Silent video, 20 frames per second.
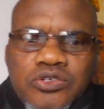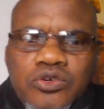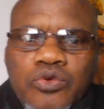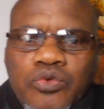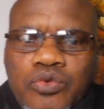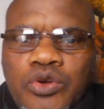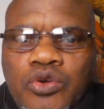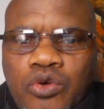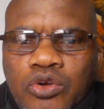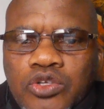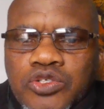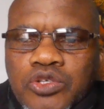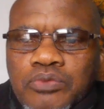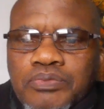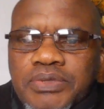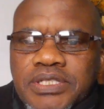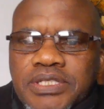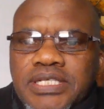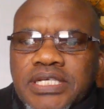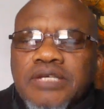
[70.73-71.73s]
So we'll
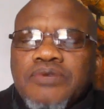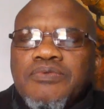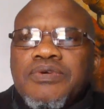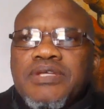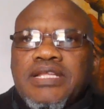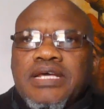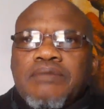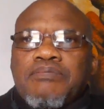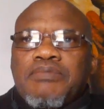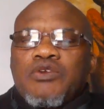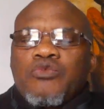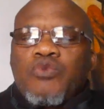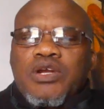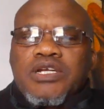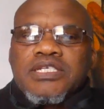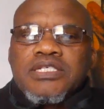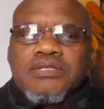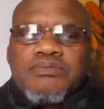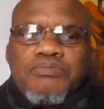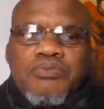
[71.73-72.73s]
also be dealing with that. But
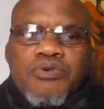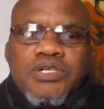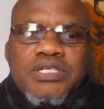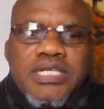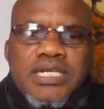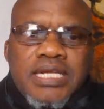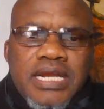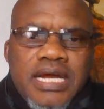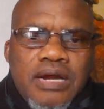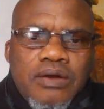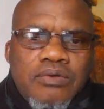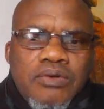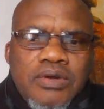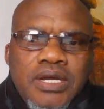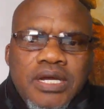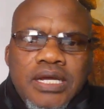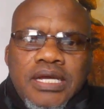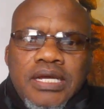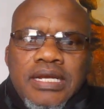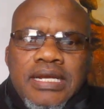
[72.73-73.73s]
what is important now,
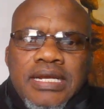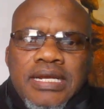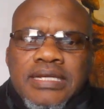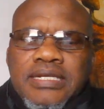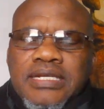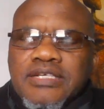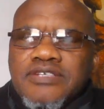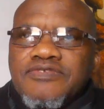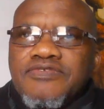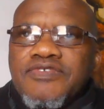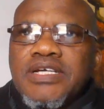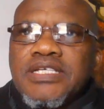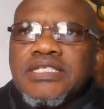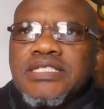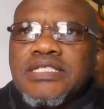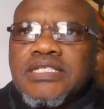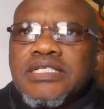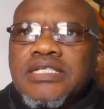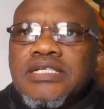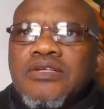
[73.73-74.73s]
let us
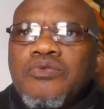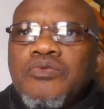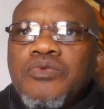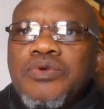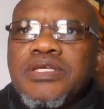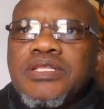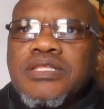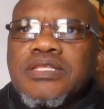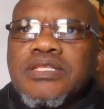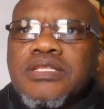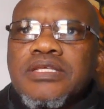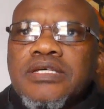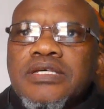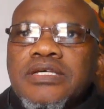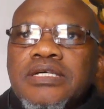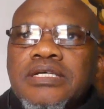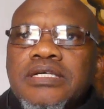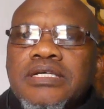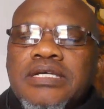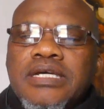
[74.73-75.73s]
first deal with
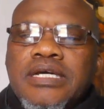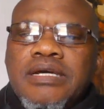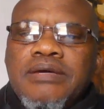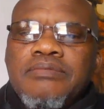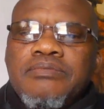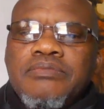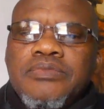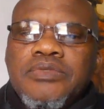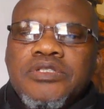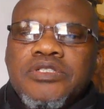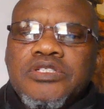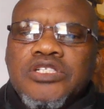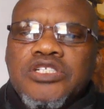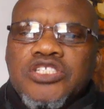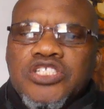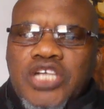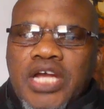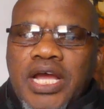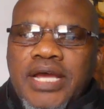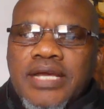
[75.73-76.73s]
the
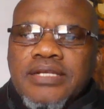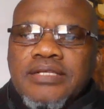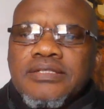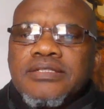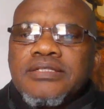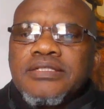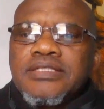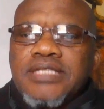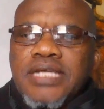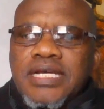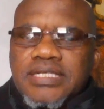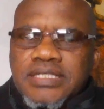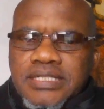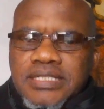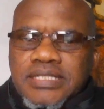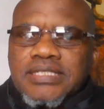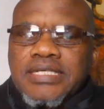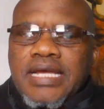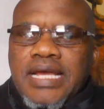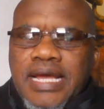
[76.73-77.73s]
Child
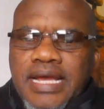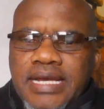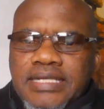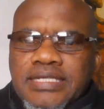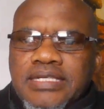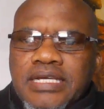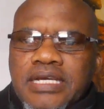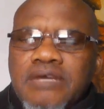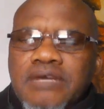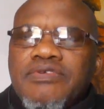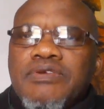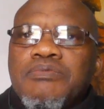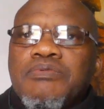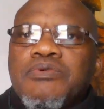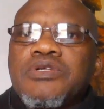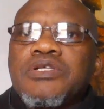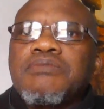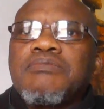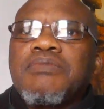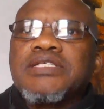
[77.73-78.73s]
Justice Act.
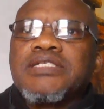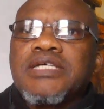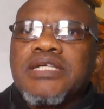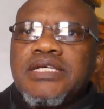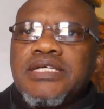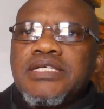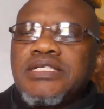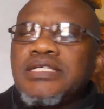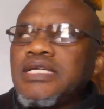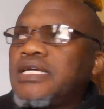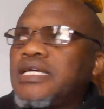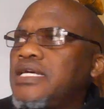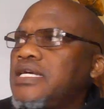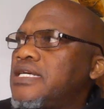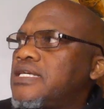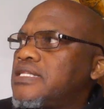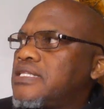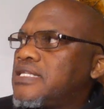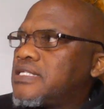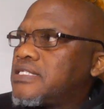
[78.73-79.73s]
Everybody must read
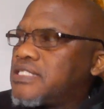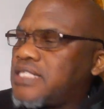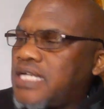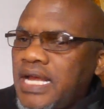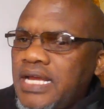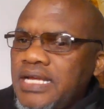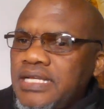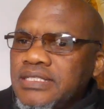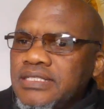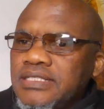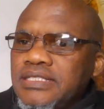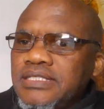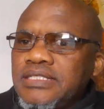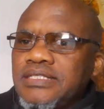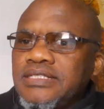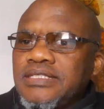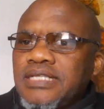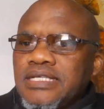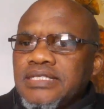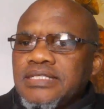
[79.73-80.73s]
the Child
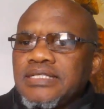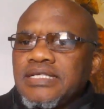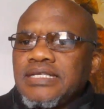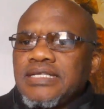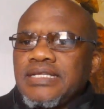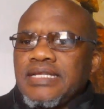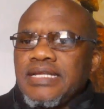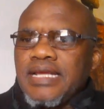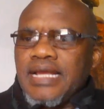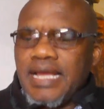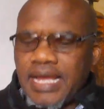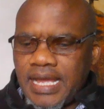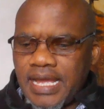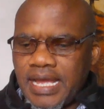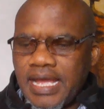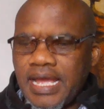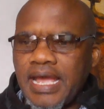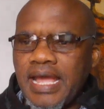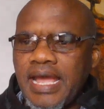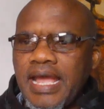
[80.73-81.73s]
Justice
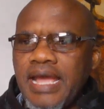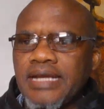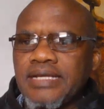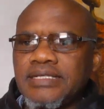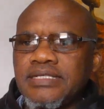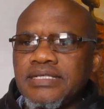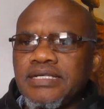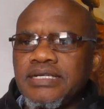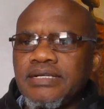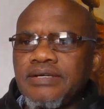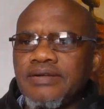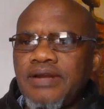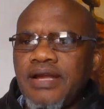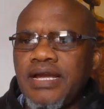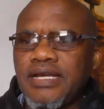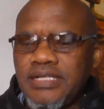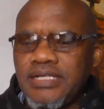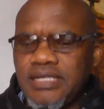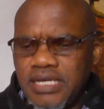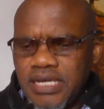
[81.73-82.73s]
Act,
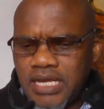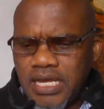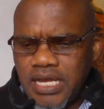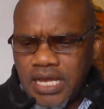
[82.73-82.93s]
right?